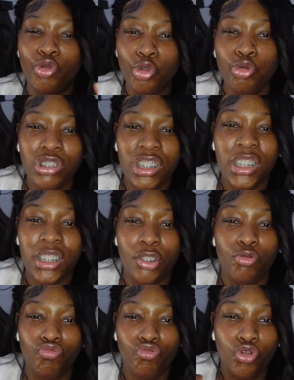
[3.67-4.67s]

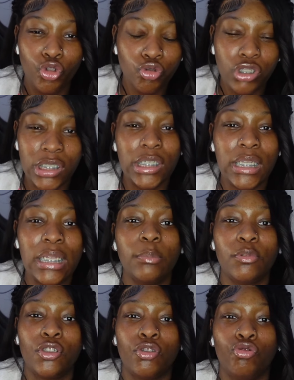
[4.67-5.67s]
juicy, juicy
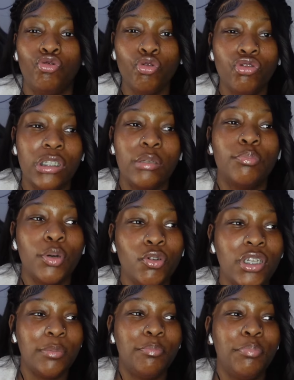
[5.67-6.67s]
lips, juicy
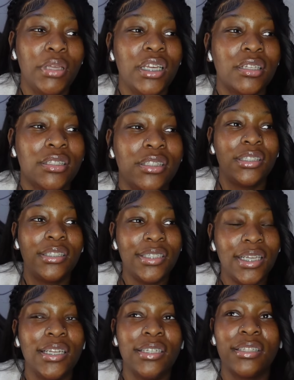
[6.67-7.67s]
booty, big
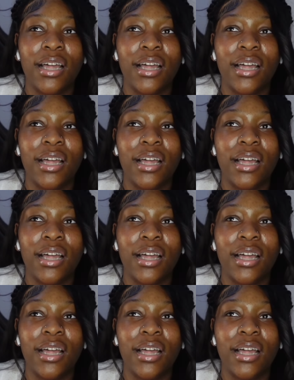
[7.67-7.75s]
titties